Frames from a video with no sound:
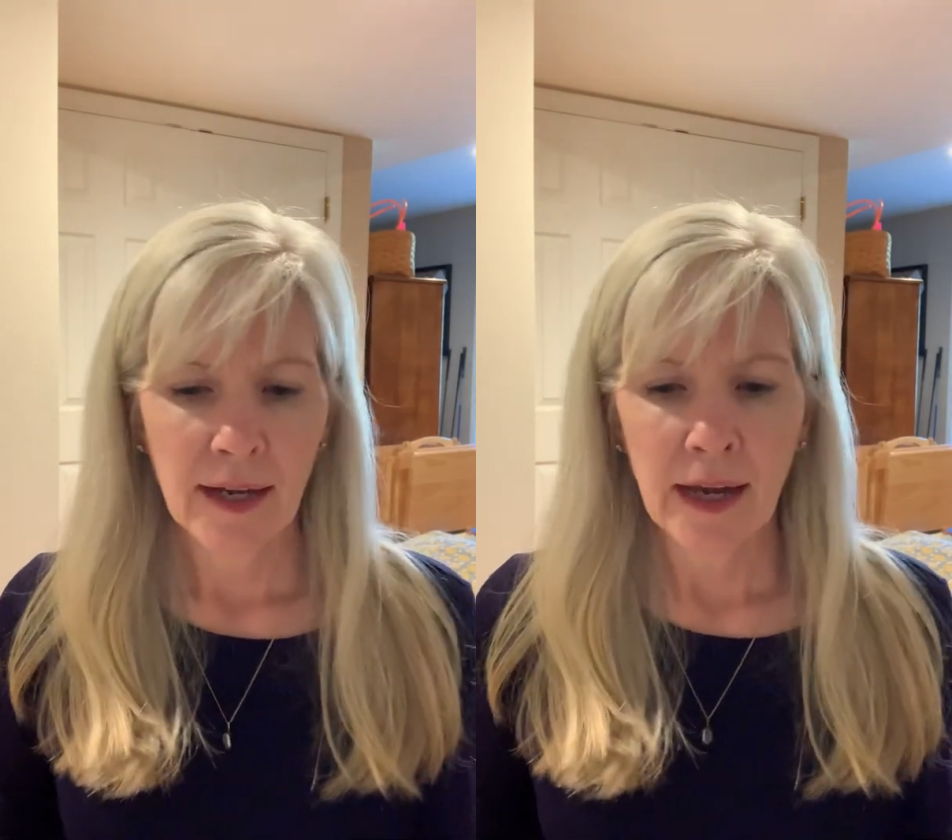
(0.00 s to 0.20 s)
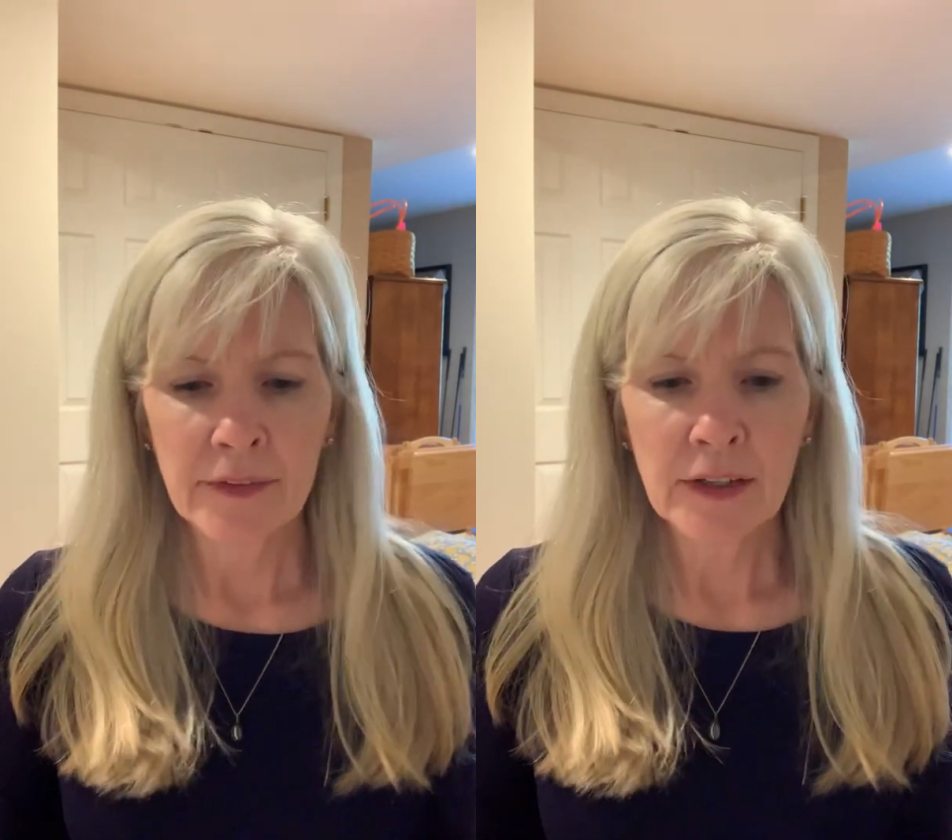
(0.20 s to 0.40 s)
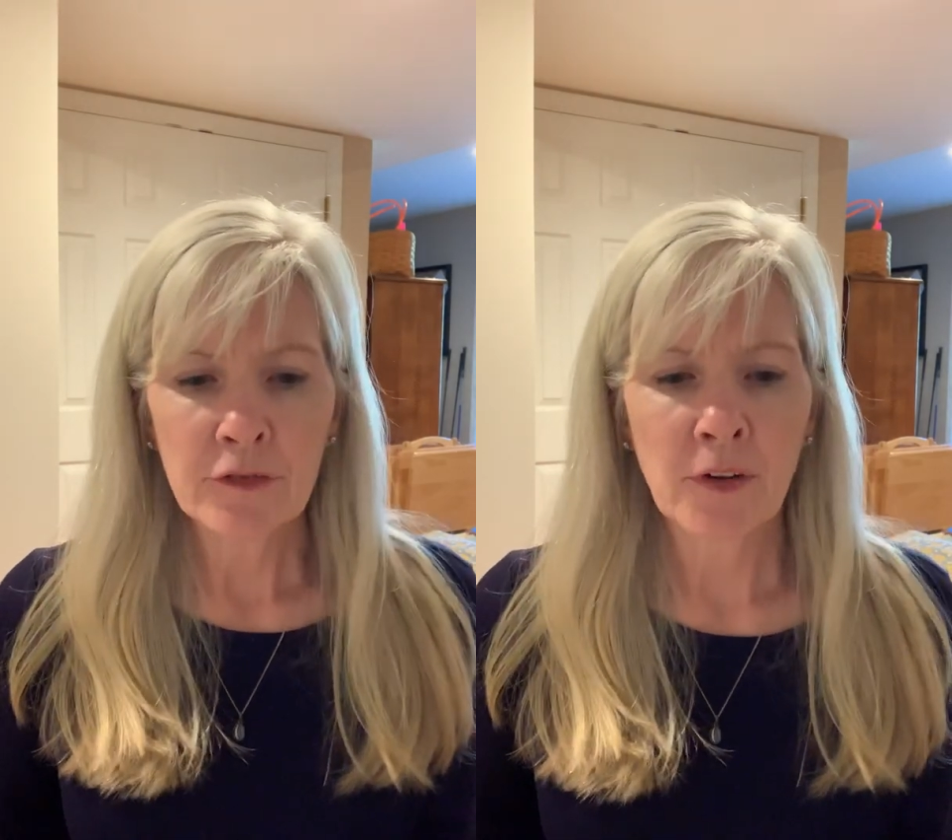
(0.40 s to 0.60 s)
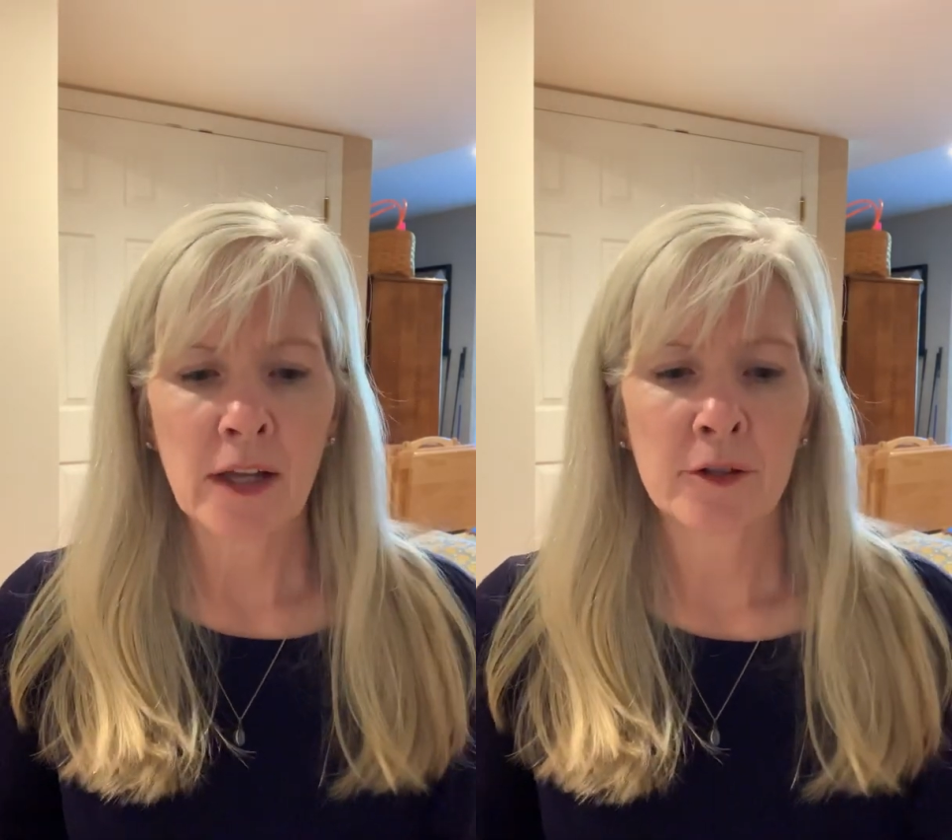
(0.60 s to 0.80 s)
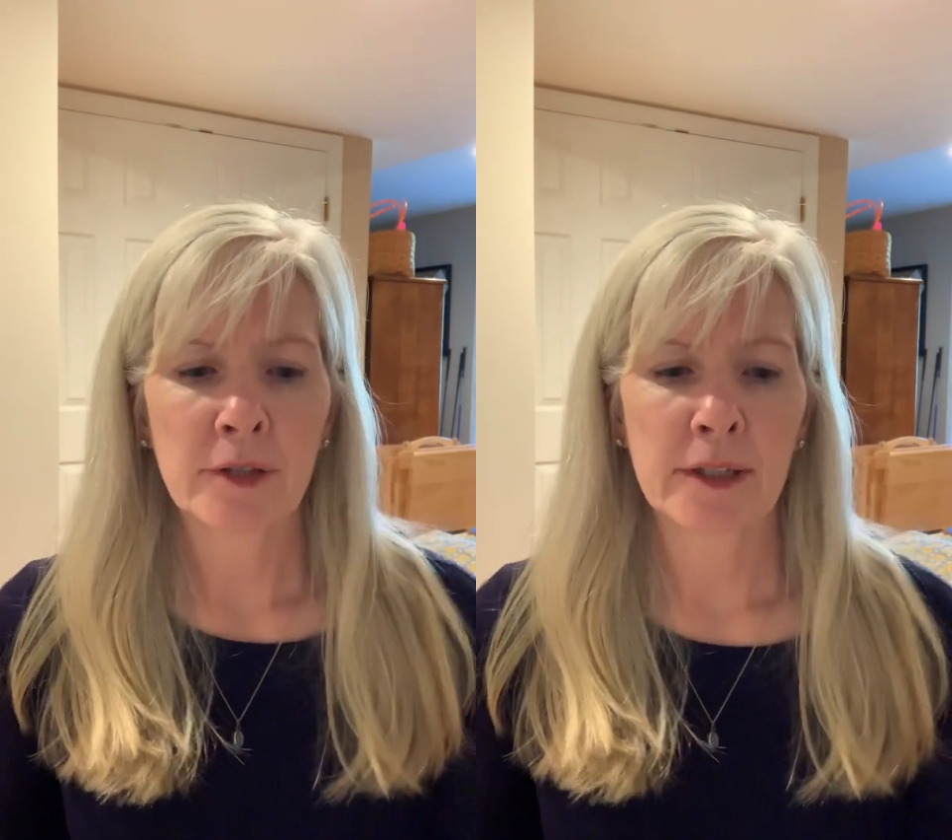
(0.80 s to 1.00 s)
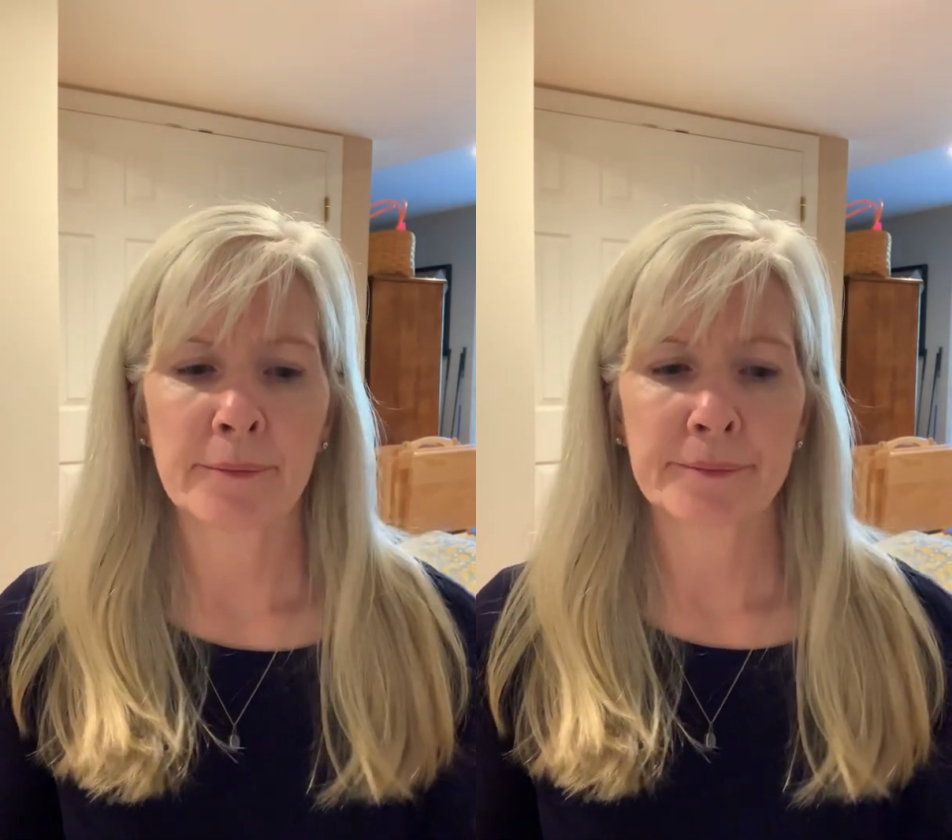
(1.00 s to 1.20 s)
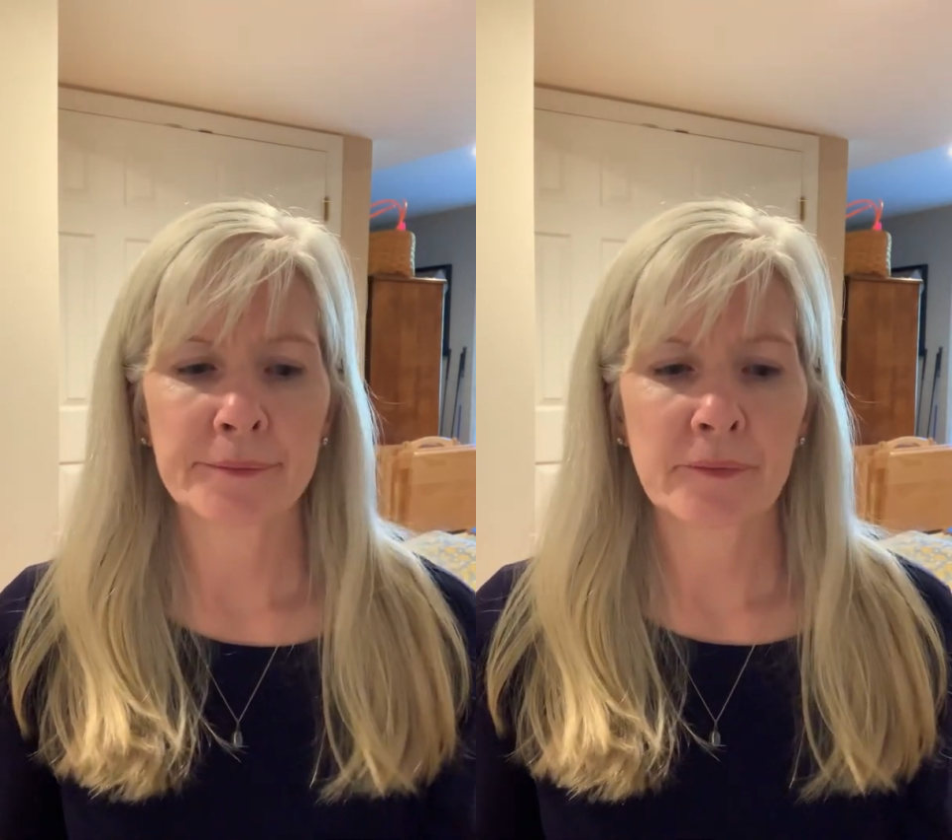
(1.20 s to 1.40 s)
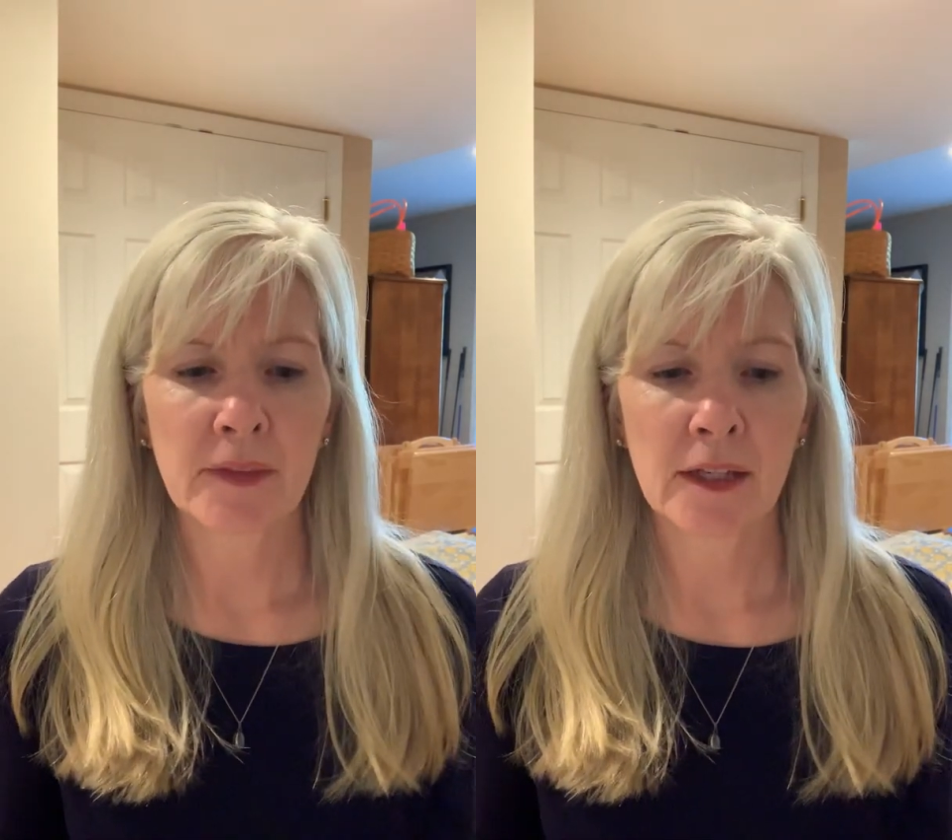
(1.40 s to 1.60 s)
And they followed him.
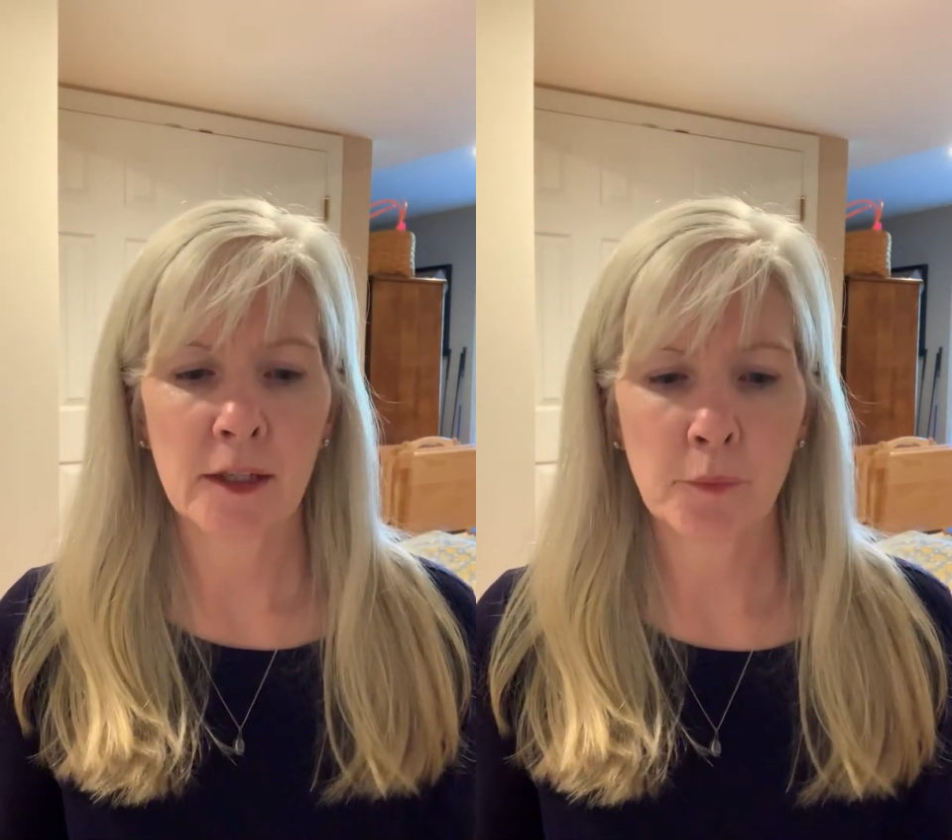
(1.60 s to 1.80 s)
He